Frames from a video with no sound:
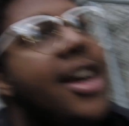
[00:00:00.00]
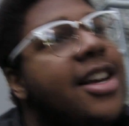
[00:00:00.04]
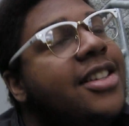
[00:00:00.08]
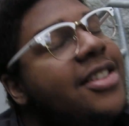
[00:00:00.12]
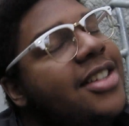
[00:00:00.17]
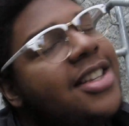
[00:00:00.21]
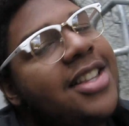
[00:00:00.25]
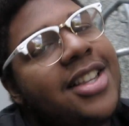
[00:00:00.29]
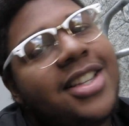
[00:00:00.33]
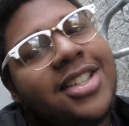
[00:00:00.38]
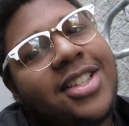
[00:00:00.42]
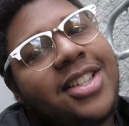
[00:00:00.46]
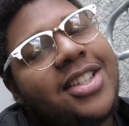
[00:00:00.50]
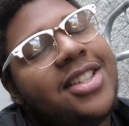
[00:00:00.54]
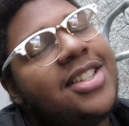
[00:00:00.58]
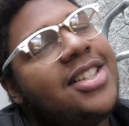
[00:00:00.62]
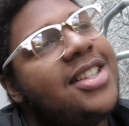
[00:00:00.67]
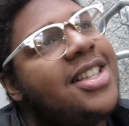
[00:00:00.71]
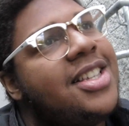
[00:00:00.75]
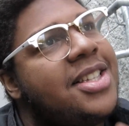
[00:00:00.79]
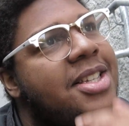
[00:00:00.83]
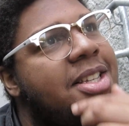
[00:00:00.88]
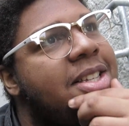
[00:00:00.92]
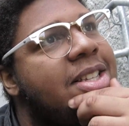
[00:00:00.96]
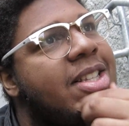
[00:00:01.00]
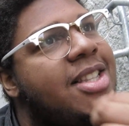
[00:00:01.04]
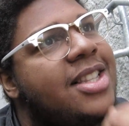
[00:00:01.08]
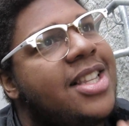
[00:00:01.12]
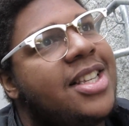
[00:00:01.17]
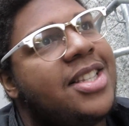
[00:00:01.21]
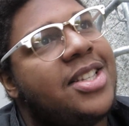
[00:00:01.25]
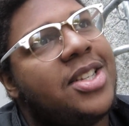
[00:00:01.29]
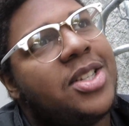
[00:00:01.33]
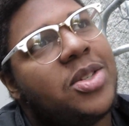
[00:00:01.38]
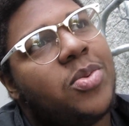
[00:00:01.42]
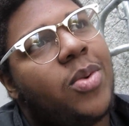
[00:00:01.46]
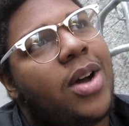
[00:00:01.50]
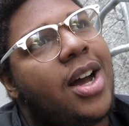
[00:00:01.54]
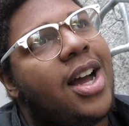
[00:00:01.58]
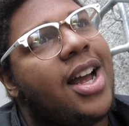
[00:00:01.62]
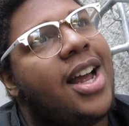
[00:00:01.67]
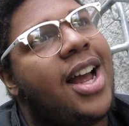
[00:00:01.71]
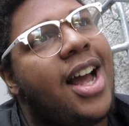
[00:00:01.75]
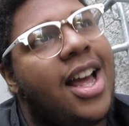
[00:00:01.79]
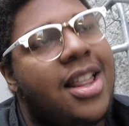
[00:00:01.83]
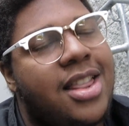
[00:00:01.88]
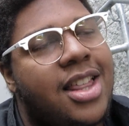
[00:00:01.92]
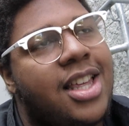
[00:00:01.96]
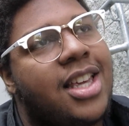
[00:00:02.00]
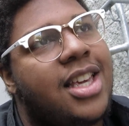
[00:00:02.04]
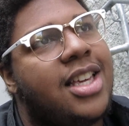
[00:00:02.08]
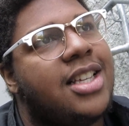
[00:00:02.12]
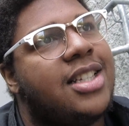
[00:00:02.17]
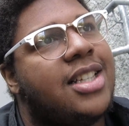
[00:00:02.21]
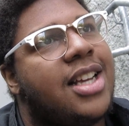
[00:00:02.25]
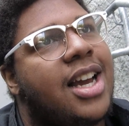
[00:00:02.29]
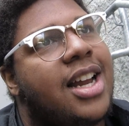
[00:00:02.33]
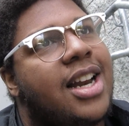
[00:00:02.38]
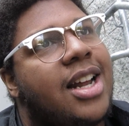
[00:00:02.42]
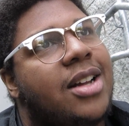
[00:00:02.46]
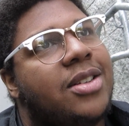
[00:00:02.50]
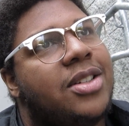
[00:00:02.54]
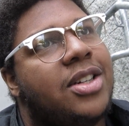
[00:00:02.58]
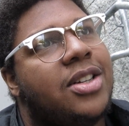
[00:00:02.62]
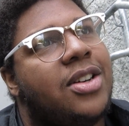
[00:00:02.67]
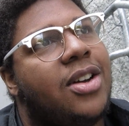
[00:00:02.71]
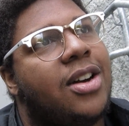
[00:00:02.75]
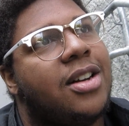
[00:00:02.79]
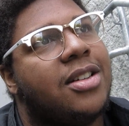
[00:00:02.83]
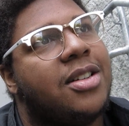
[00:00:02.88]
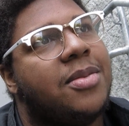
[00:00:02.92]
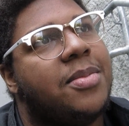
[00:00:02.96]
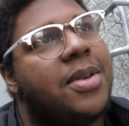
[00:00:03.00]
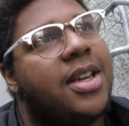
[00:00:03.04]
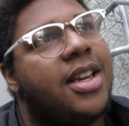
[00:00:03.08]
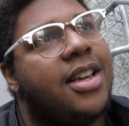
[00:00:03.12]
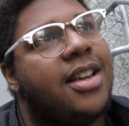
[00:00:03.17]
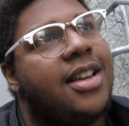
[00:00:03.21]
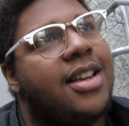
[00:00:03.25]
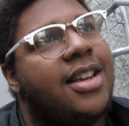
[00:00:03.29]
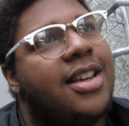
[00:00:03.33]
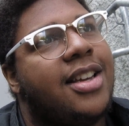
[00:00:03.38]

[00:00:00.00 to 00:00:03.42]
See, this is why I think he's got out to talk to me.